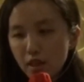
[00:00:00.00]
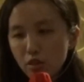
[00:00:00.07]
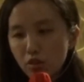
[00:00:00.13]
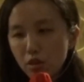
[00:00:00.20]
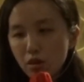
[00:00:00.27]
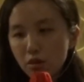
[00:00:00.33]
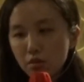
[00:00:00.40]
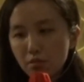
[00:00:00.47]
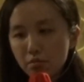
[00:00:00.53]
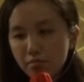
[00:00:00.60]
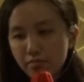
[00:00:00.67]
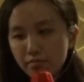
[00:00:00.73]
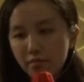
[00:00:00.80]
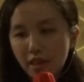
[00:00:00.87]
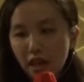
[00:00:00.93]
So
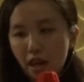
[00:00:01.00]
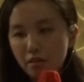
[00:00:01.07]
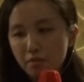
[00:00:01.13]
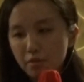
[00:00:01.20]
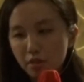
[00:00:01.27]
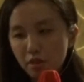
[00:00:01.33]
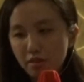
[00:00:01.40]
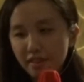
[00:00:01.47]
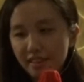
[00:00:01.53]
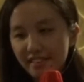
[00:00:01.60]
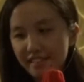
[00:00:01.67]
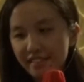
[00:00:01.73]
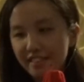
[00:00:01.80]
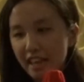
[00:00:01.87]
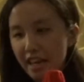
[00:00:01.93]
yeah, so
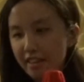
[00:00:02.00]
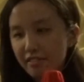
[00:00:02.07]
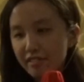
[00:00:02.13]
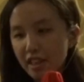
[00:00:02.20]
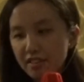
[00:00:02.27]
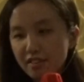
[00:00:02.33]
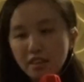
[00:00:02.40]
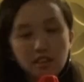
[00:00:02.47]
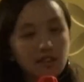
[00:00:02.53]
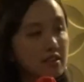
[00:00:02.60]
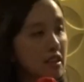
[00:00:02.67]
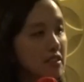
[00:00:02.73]
then that's it.